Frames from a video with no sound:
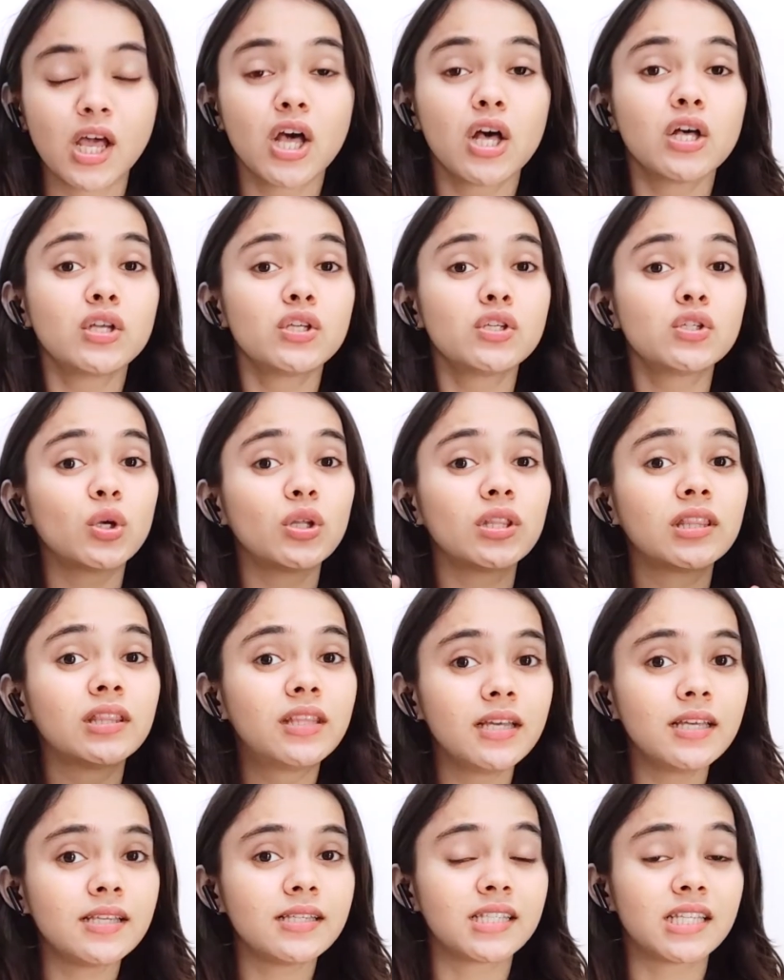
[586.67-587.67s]
So
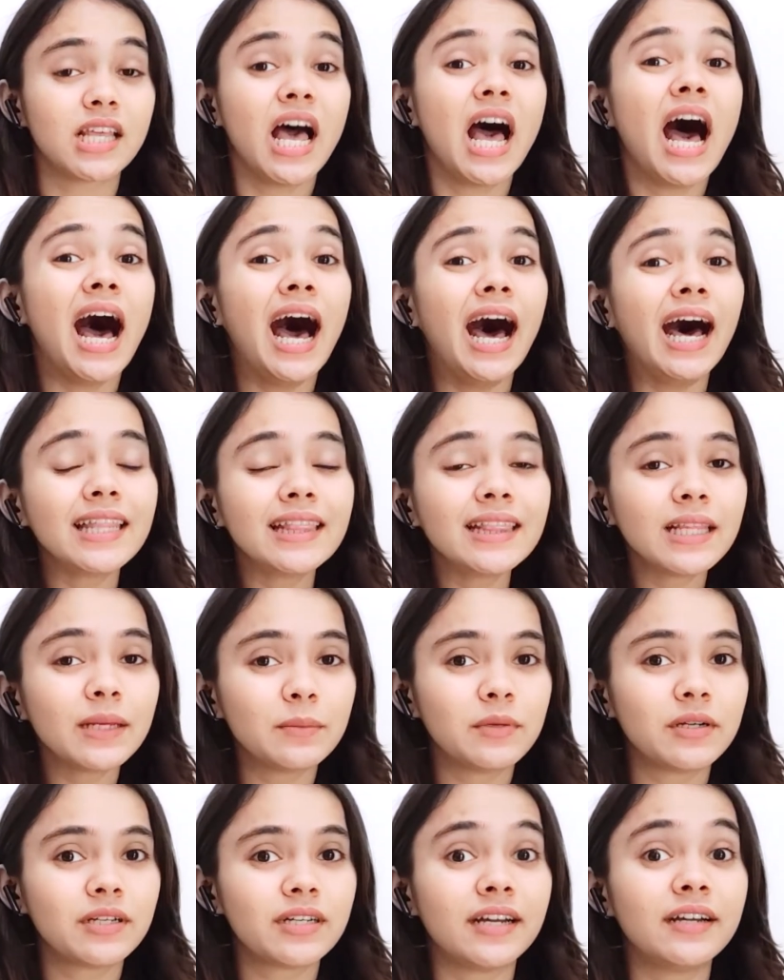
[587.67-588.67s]
this
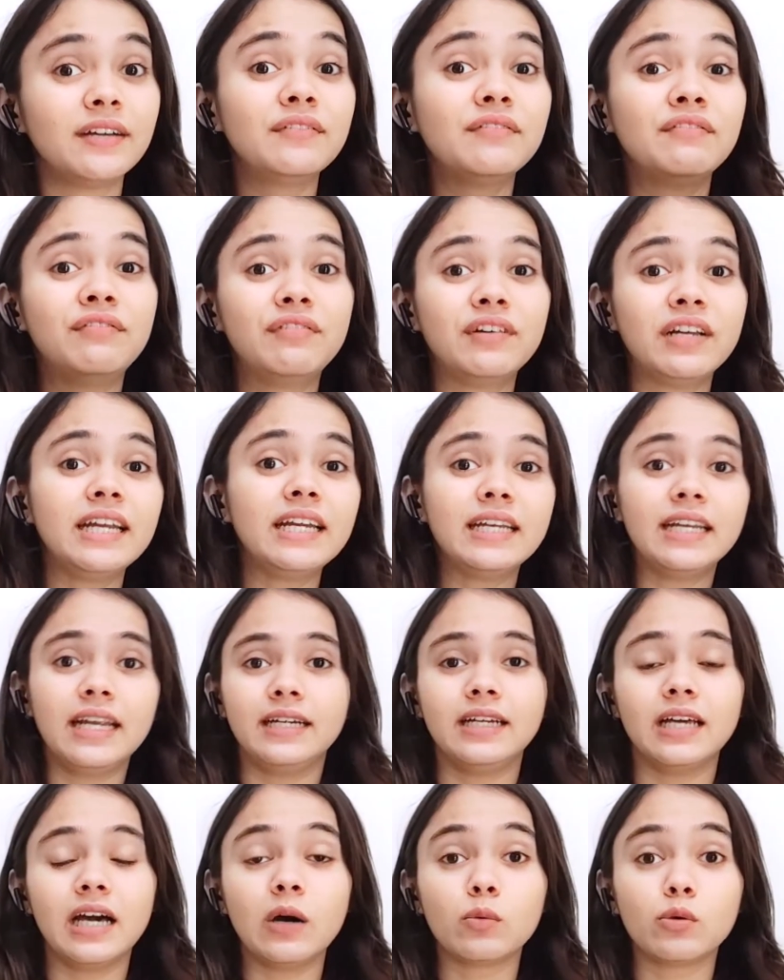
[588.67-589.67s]
unlimited free
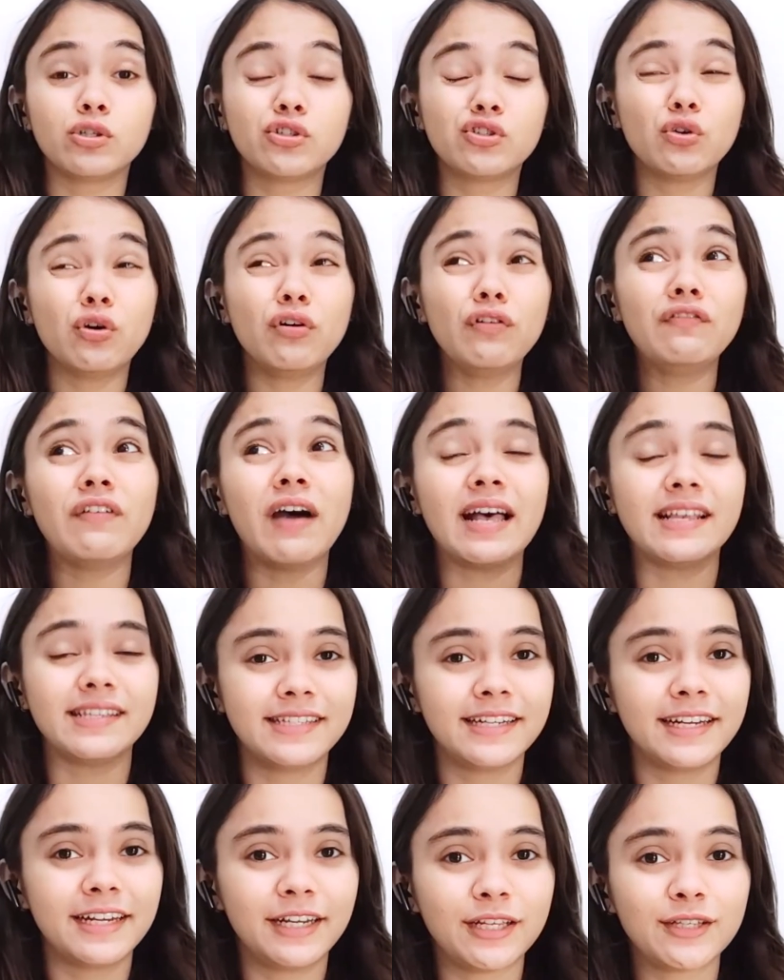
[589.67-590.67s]
data was so
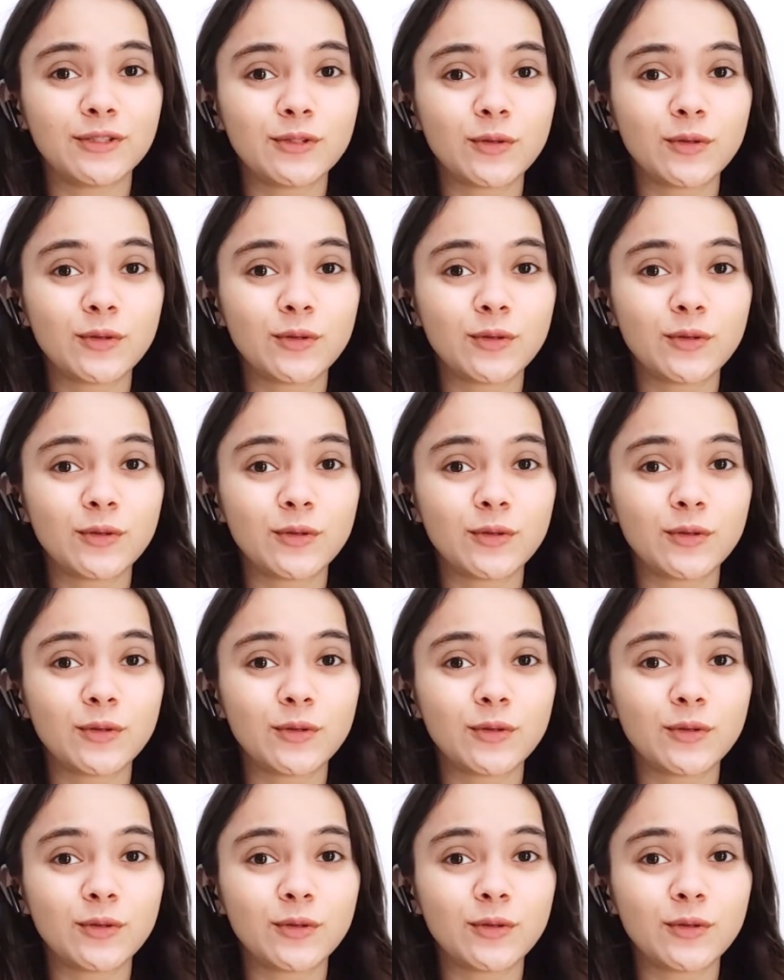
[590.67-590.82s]
fascinating, so